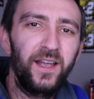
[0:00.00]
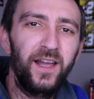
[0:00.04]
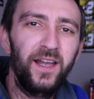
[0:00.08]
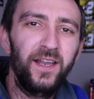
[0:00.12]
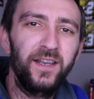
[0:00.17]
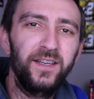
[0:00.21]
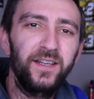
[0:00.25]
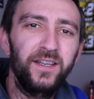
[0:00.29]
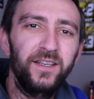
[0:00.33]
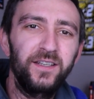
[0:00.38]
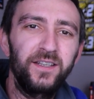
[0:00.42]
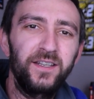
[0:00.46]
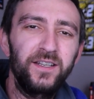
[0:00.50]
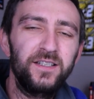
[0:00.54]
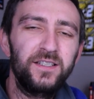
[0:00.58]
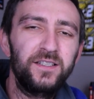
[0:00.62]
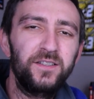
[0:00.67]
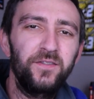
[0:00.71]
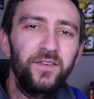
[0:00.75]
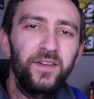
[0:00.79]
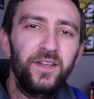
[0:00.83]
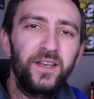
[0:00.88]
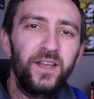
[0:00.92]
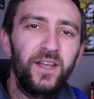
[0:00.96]
and in
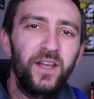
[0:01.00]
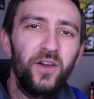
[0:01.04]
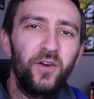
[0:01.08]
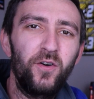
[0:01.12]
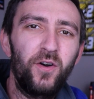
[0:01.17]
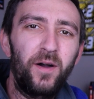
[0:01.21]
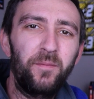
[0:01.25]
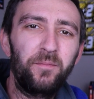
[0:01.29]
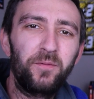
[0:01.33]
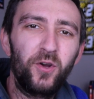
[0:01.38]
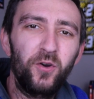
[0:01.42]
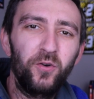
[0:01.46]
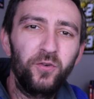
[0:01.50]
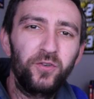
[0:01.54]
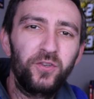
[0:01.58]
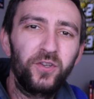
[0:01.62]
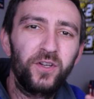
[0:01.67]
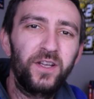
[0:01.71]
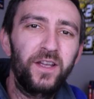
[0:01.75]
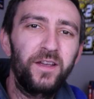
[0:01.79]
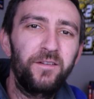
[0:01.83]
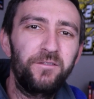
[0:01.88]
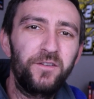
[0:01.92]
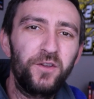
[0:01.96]
this video I'm going to
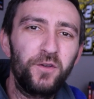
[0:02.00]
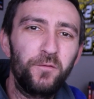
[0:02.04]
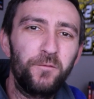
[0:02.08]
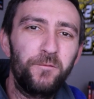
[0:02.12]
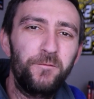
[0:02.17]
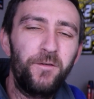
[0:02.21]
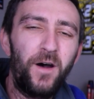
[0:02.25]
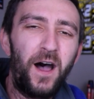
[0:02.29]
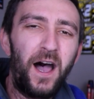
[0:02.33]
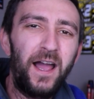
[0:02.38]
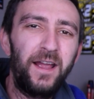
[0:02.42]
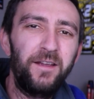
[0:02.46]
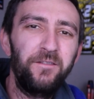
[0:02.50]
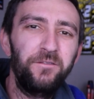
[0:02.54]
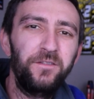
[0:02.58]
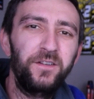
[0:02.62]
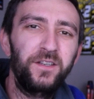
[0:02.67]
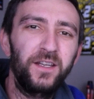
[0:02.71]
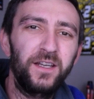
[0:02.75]
give you 5